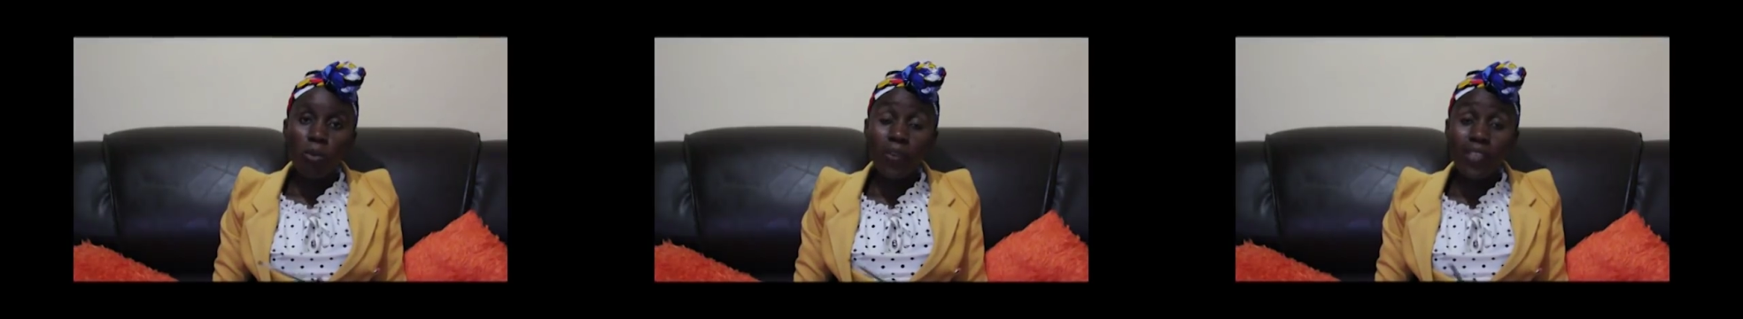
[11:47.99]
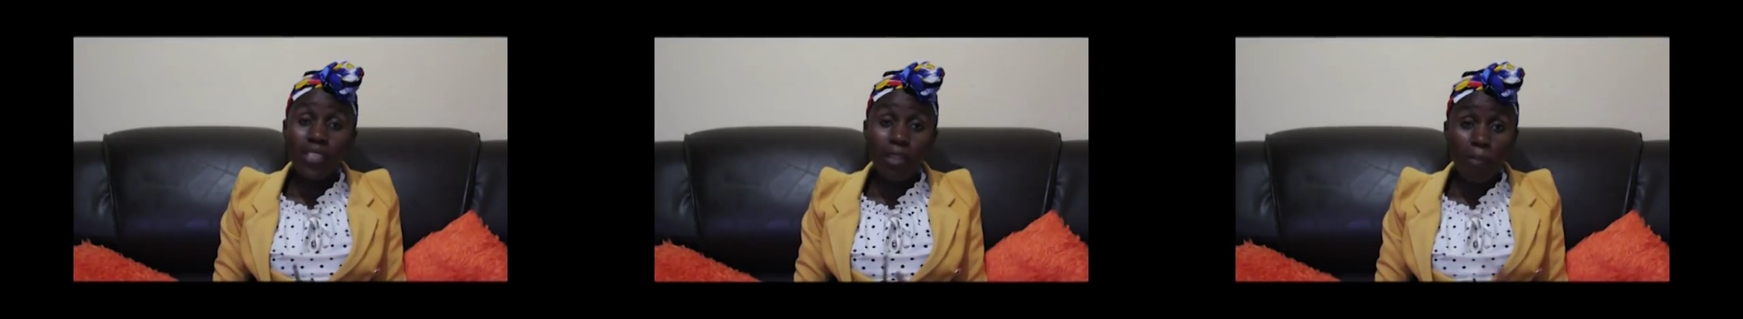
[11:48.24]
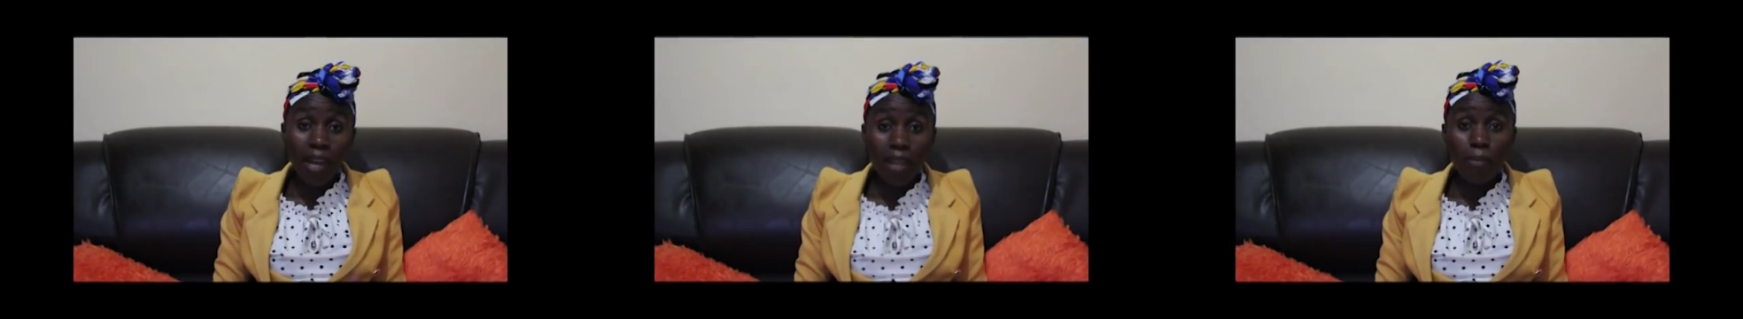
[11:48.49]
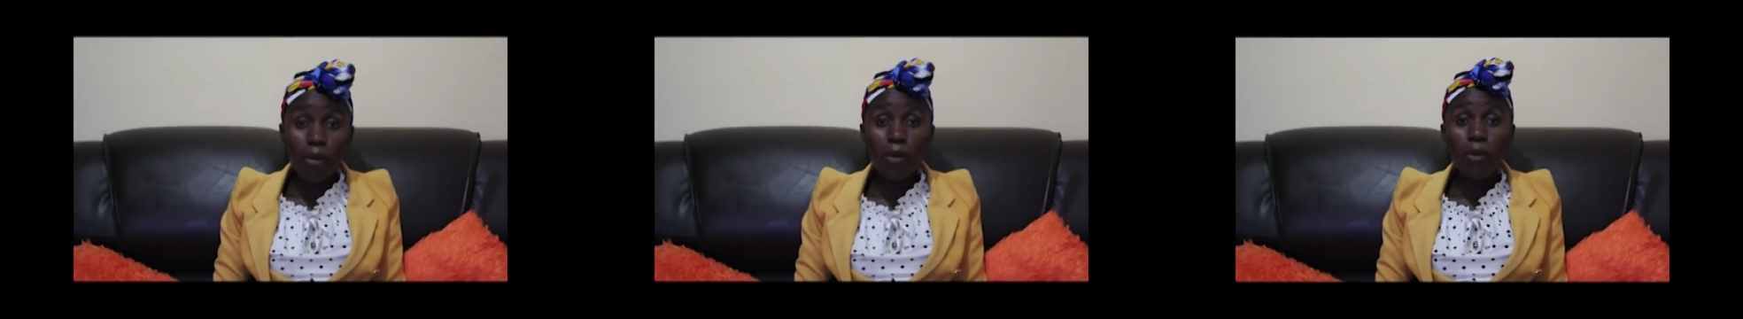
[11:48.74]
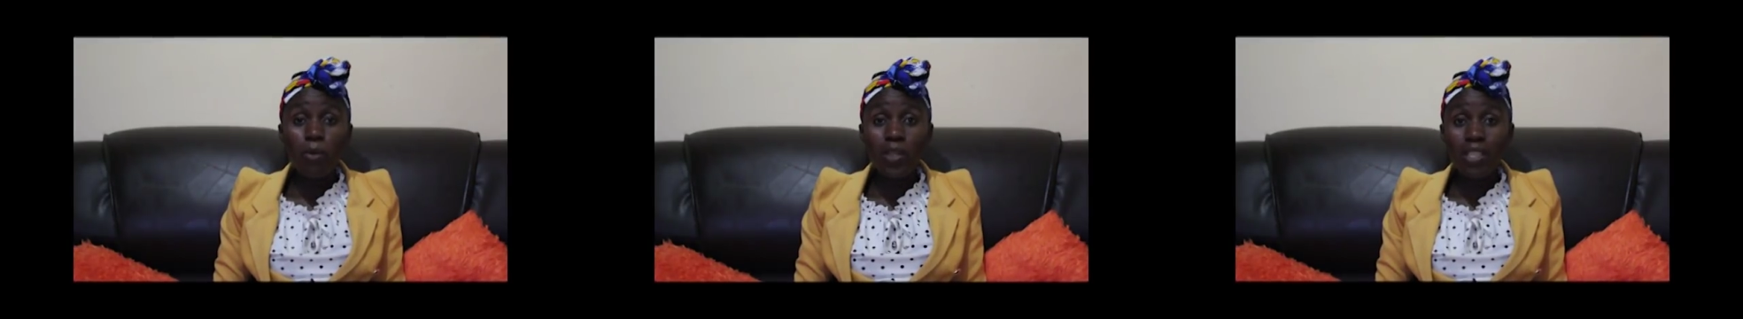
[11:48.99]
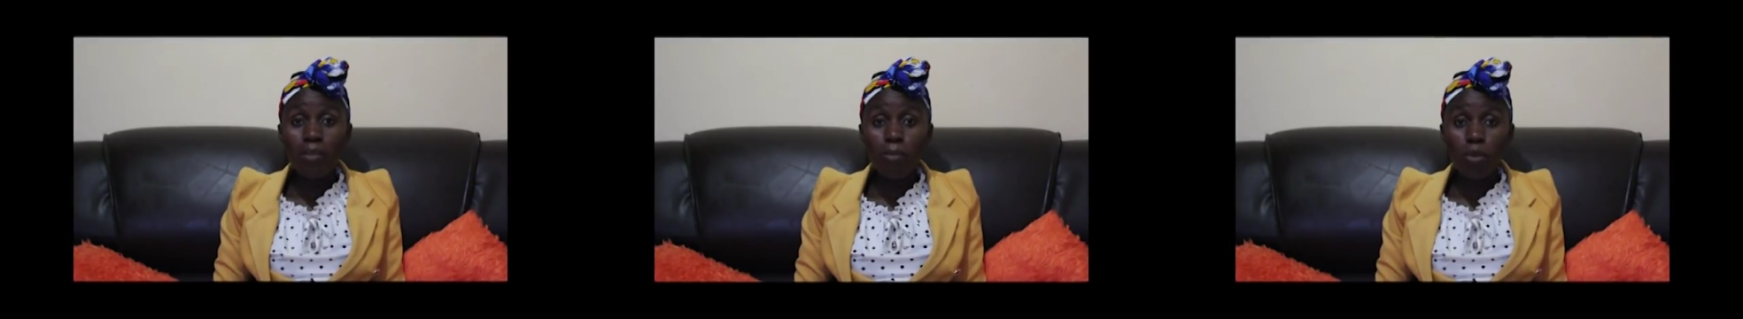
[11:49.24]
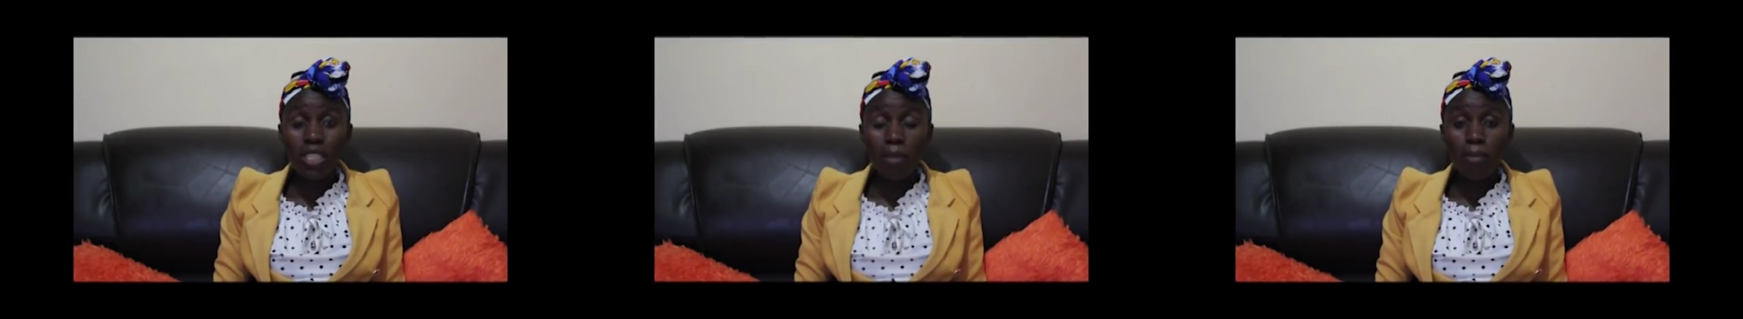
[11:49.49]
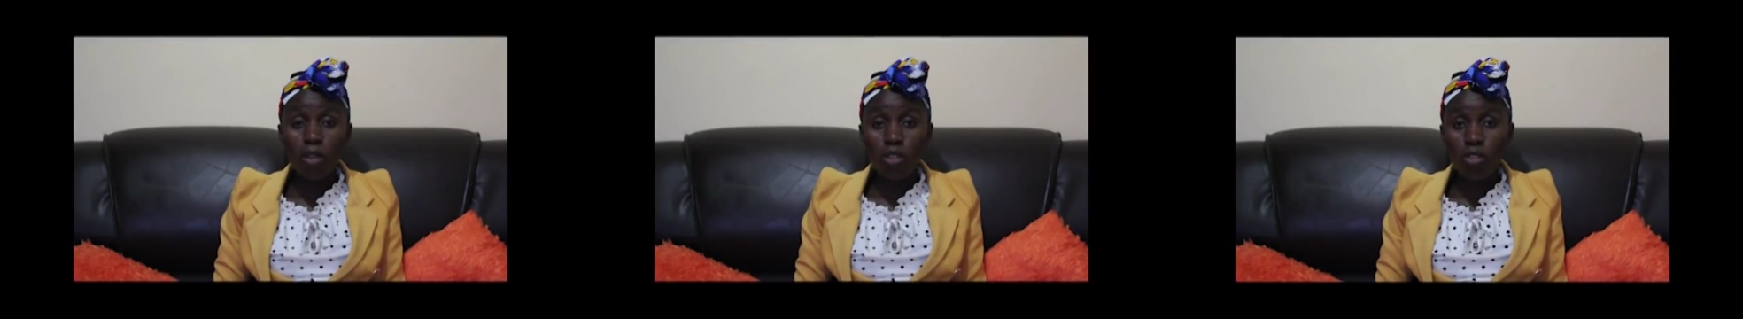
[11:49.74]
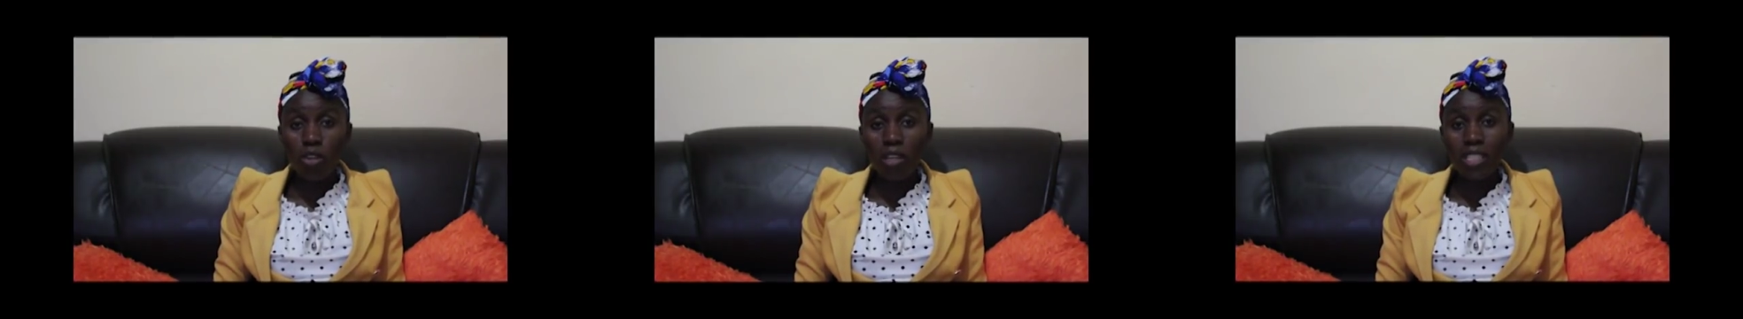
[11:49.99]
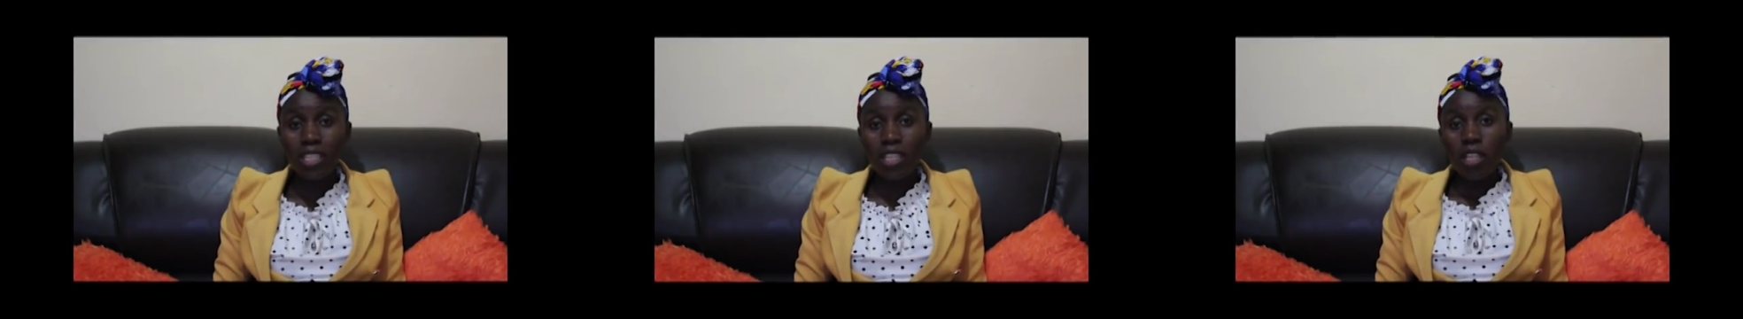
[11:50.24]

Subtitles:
reading the Bible, reading books about God.